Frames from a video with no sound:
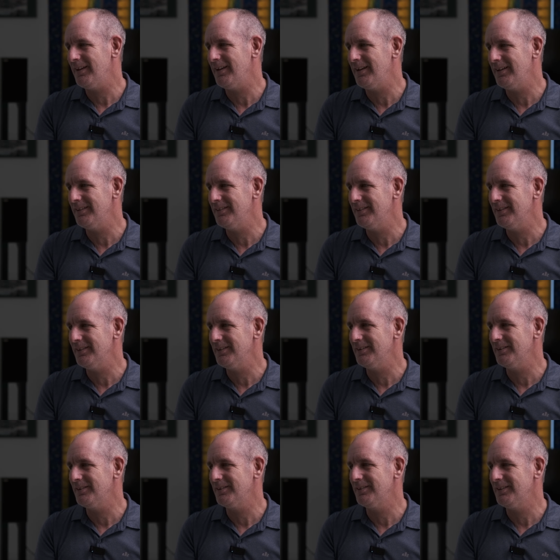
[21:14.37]
and uh,
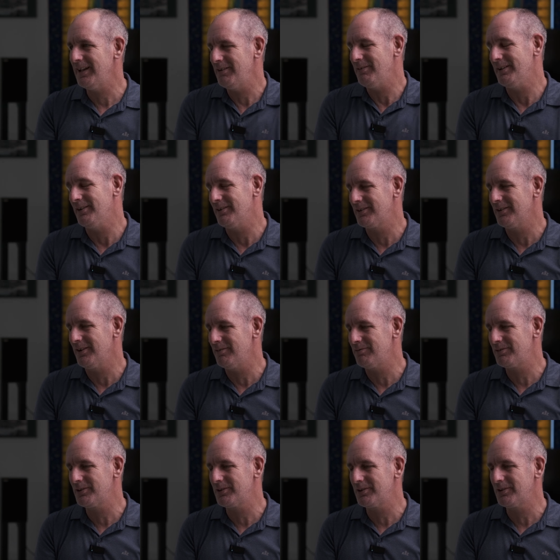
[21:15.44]
anyway I, i've
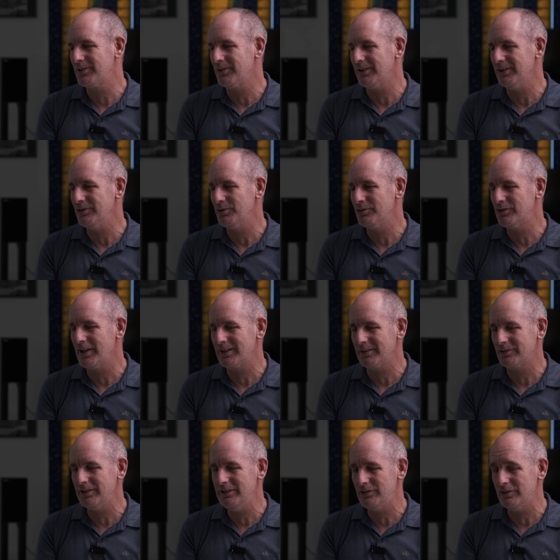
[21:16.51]
got into a channel
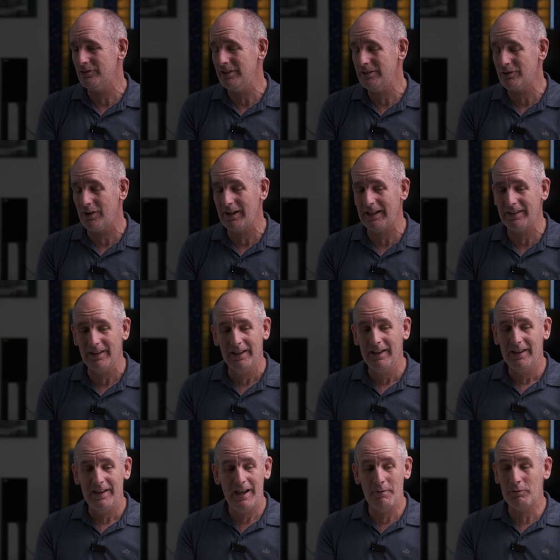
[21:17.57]
teacher T Thailand.
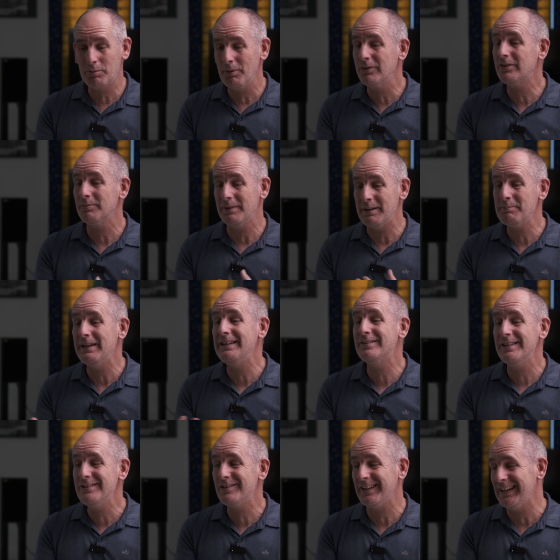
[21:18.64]
It was supposed to be me
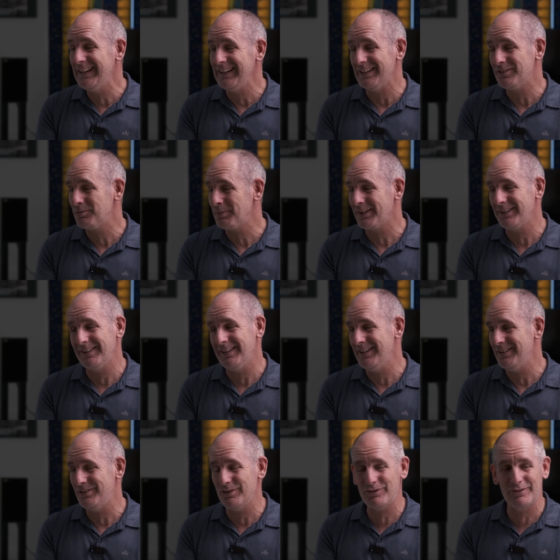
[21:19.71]
teaching English, but okay.
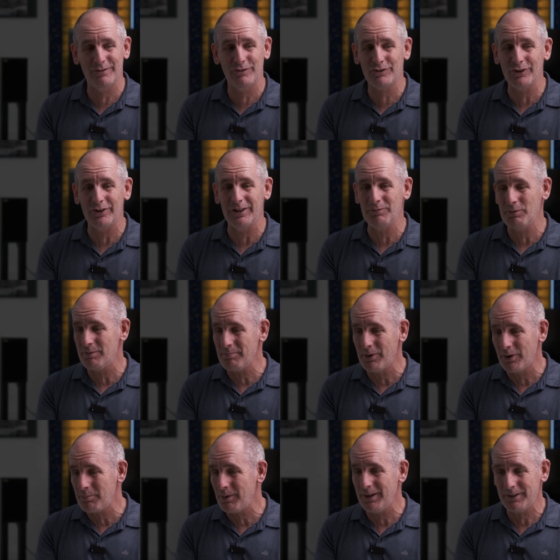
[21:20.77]
it just started with
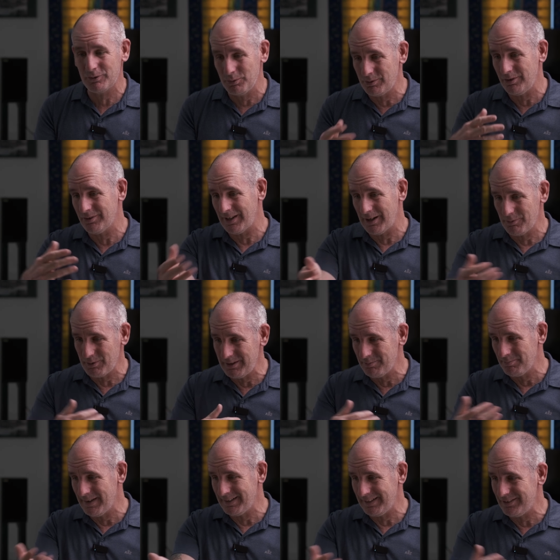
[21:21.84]
motorbikes, which is how we
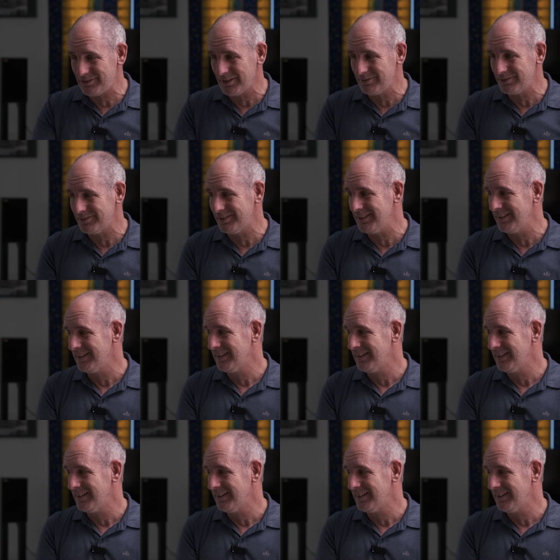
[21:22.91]
met each other. Yeah,